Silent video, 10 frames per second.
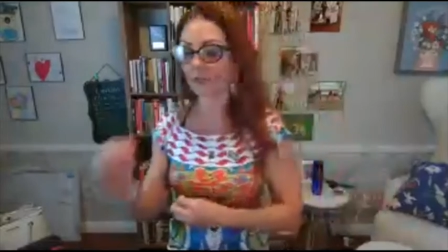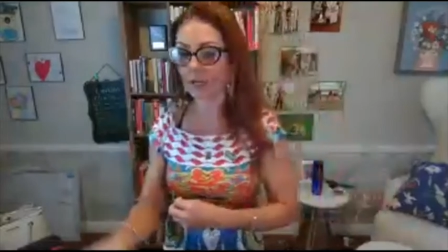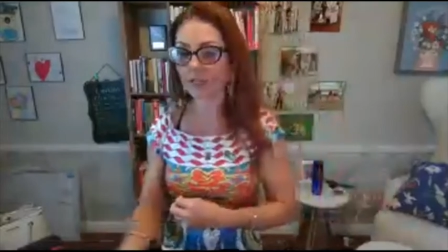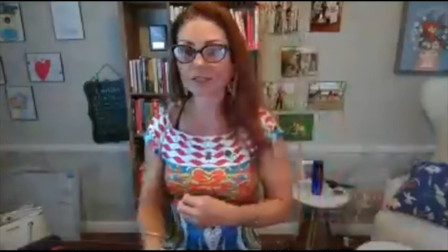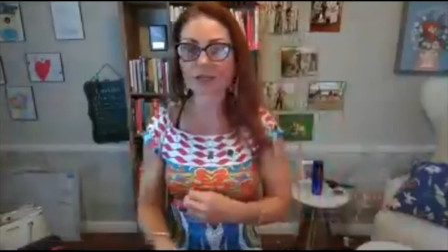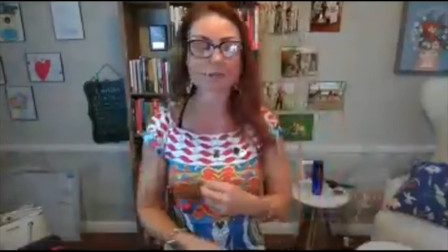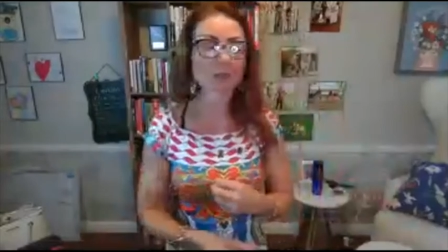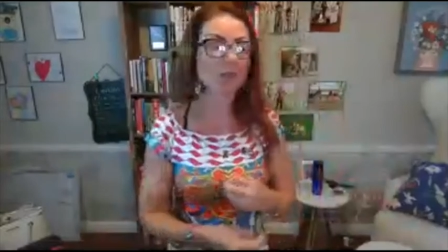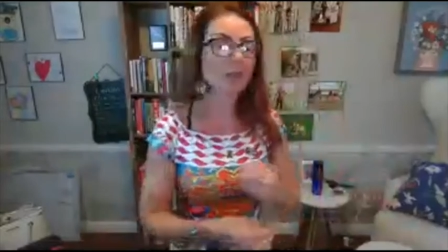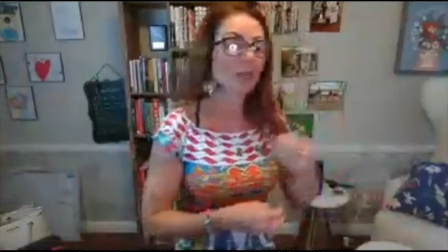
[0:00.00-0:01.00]

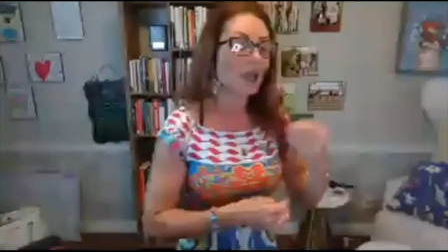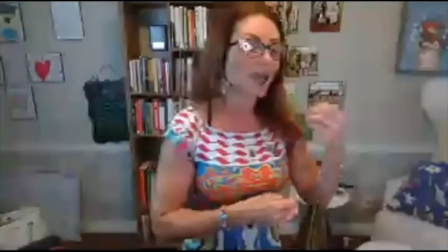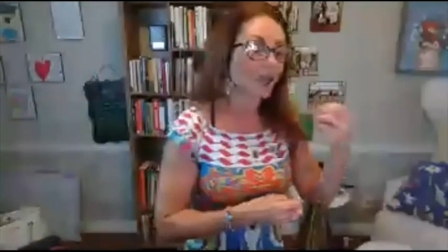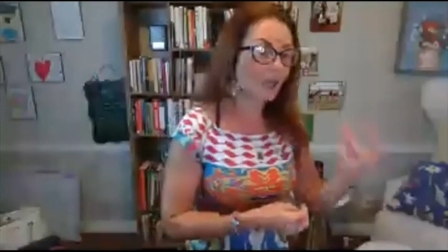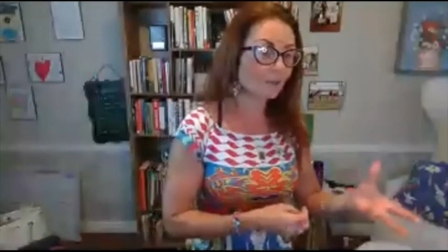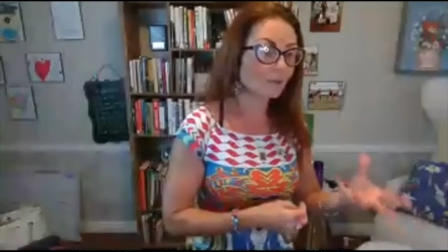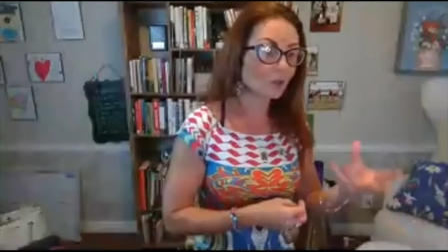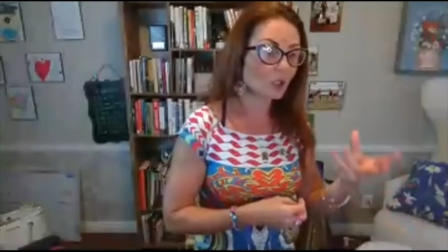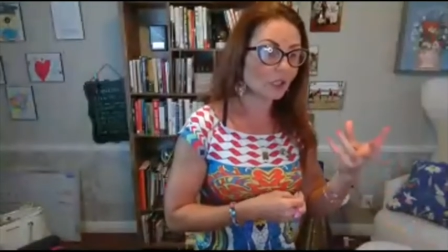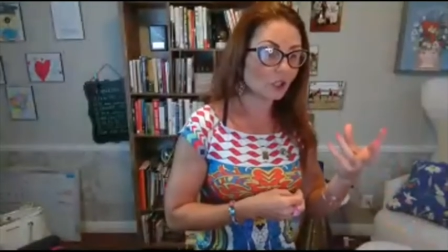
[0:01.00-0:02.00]
resourceful. I'm going to find a
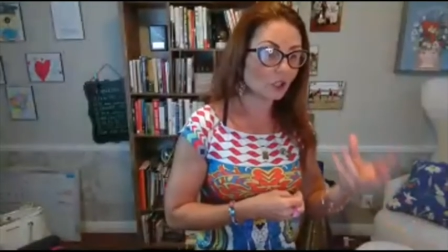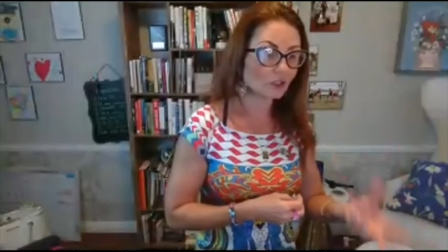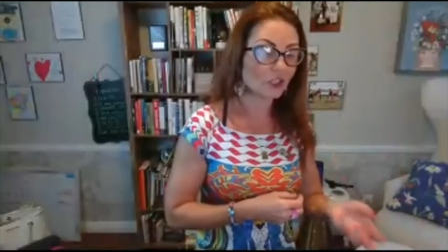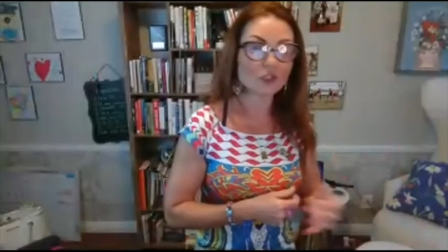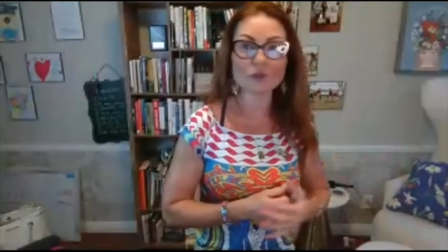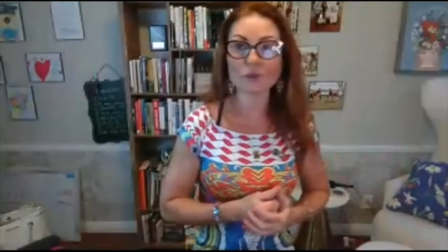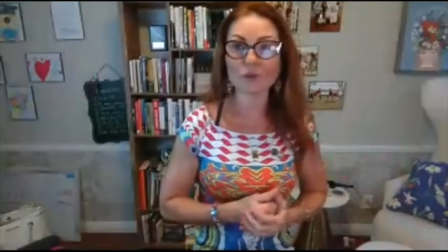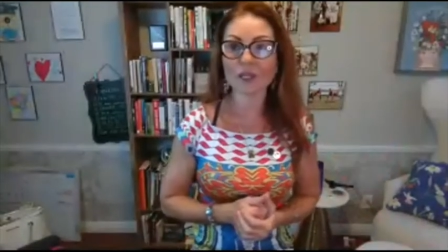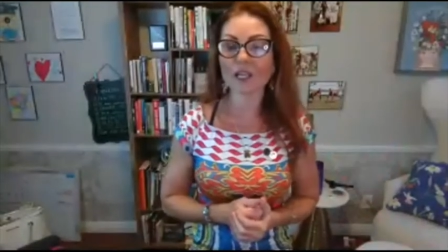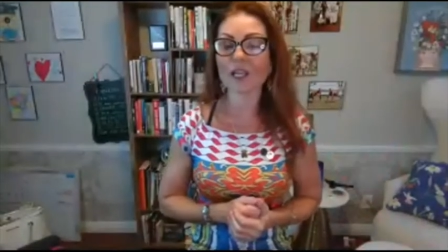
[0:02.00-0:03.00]
person. I'm going to
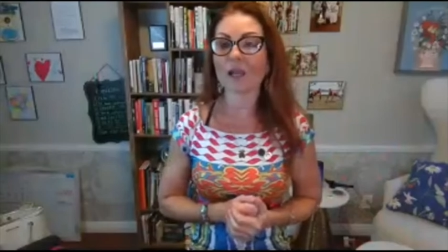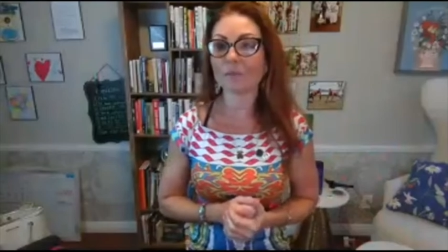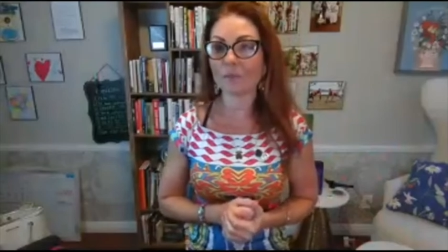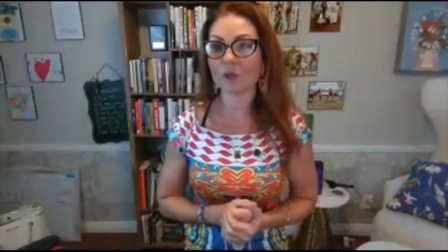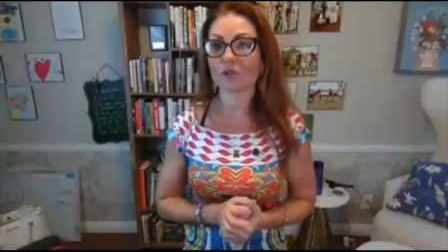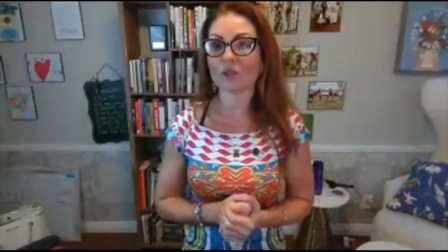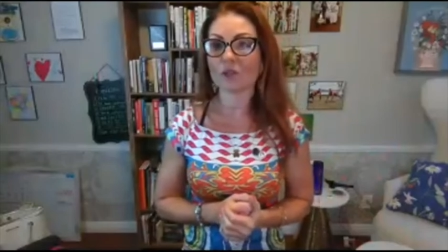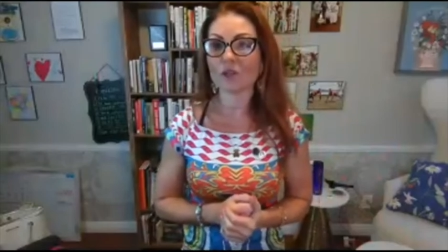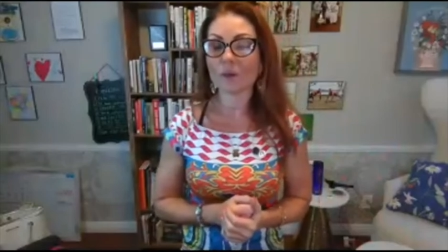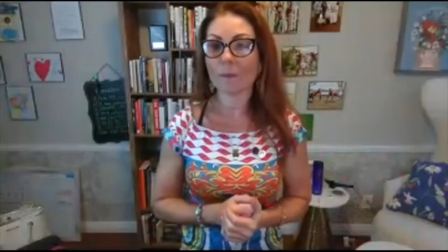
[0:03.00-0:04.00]
find something. And
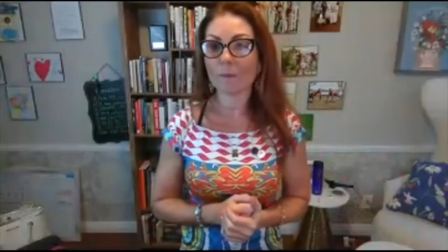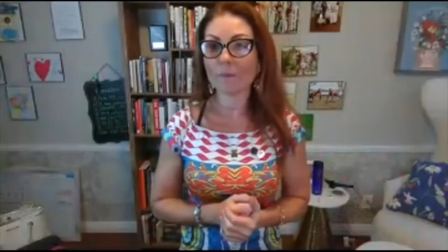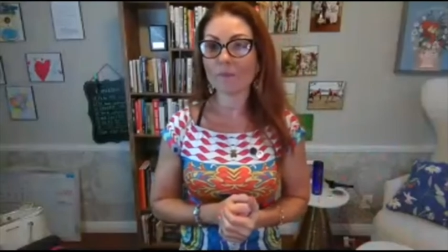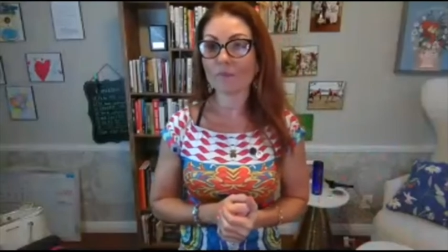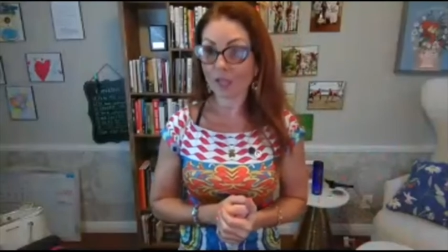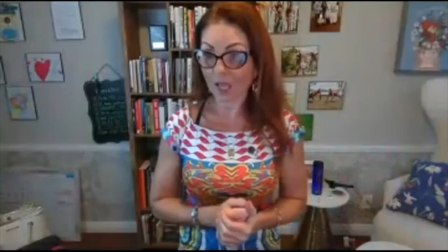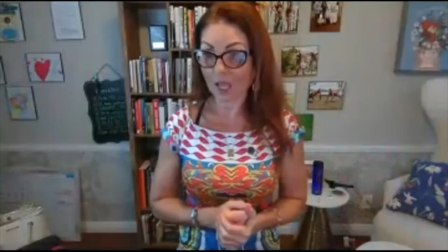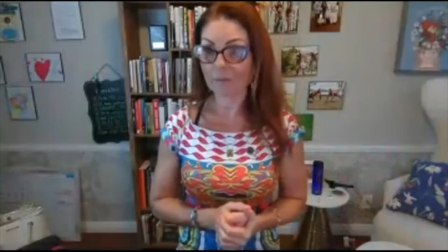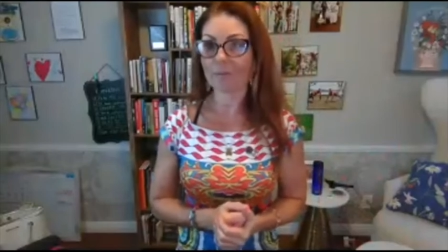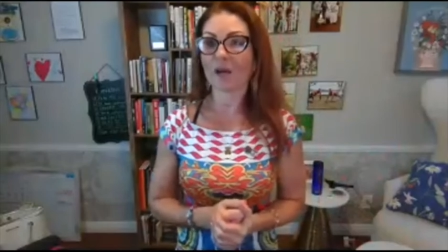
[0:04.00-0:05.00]
I'm going to
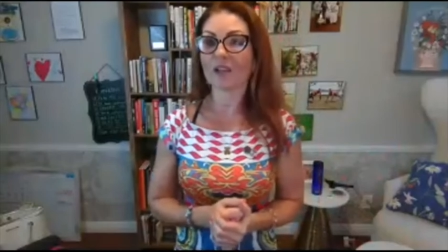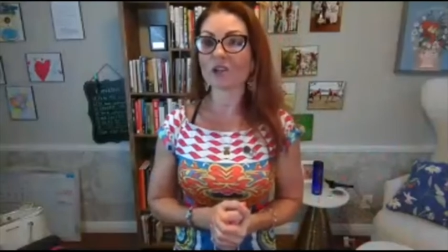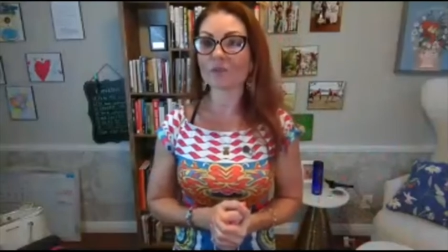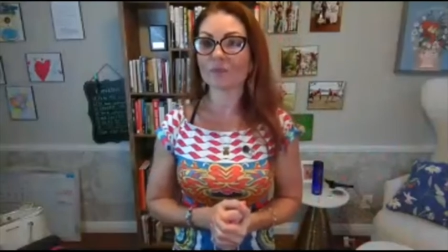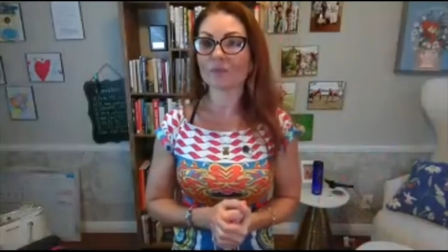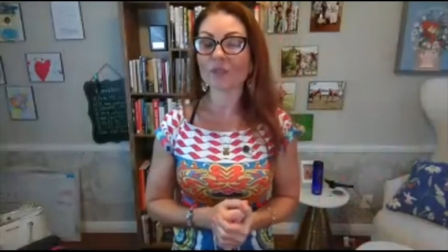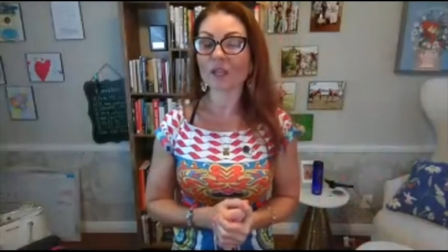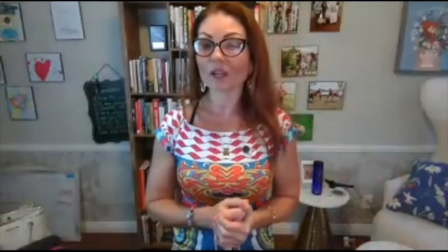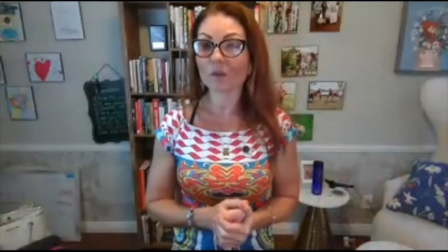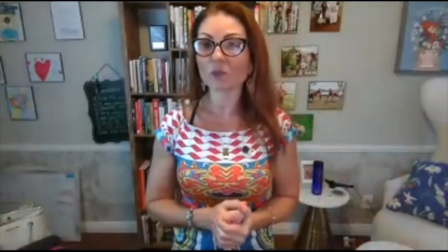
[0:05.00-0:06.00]
continue doing it and build
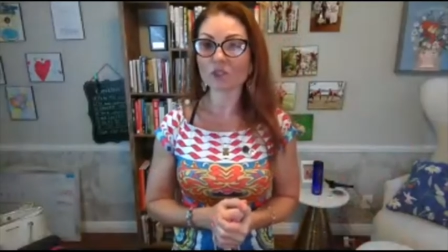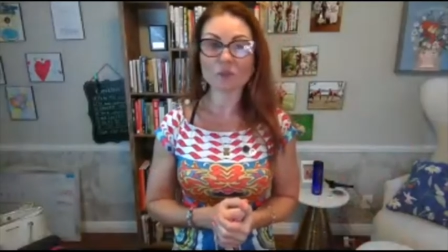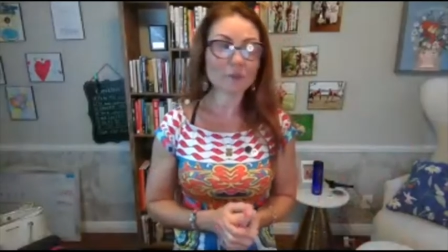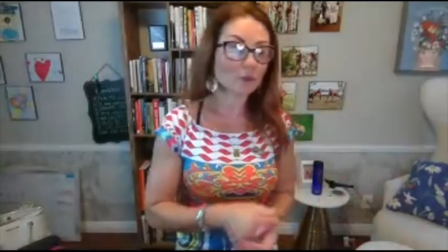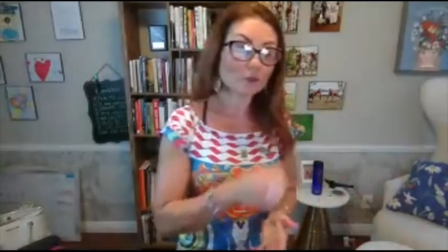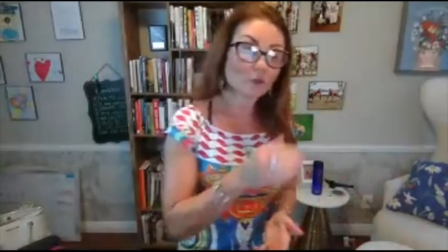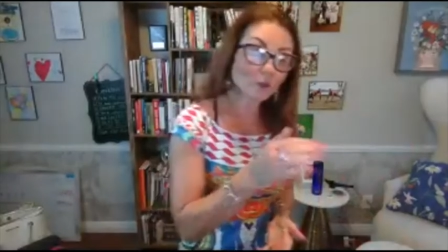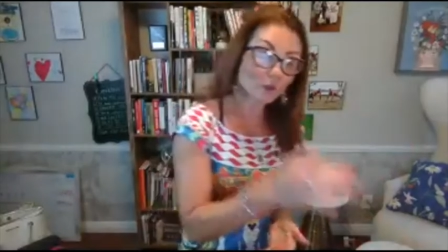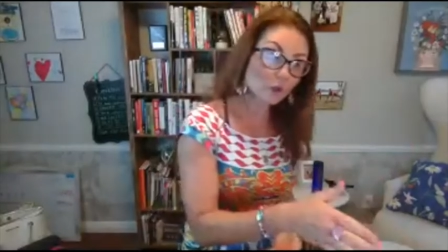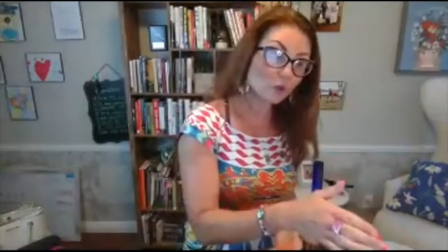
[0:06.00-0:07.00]
the
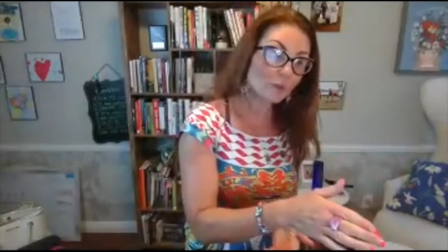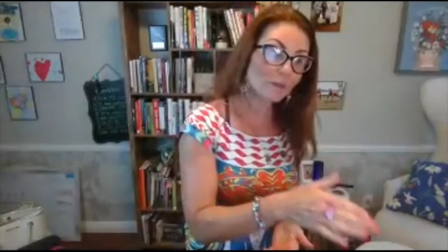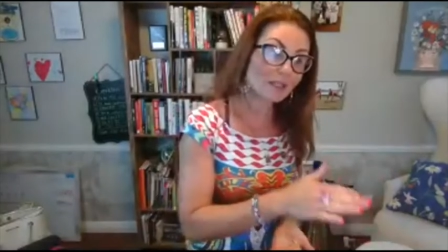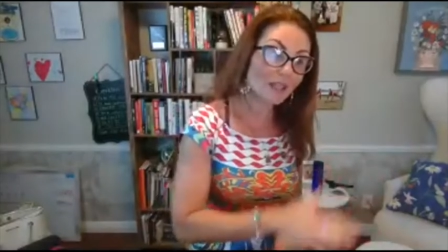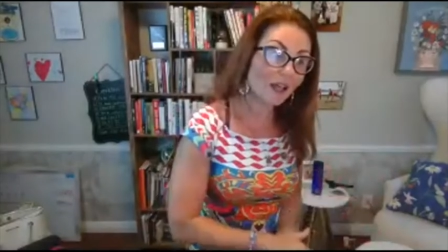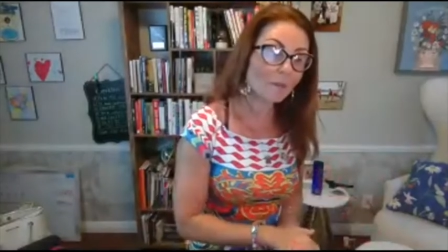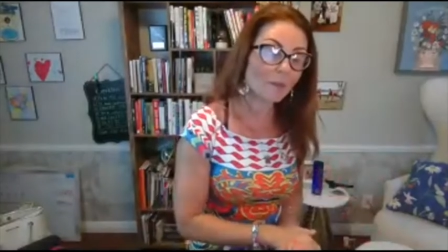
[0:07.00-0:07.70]
empire that I wanted to